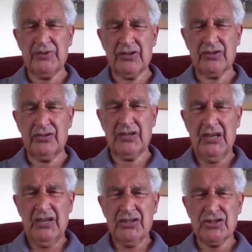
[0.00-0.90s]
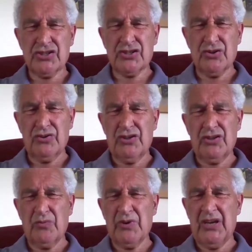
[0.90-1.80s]
that could show you
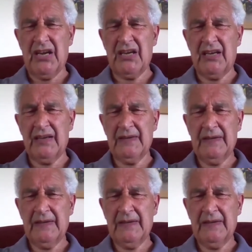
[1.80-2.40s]
the way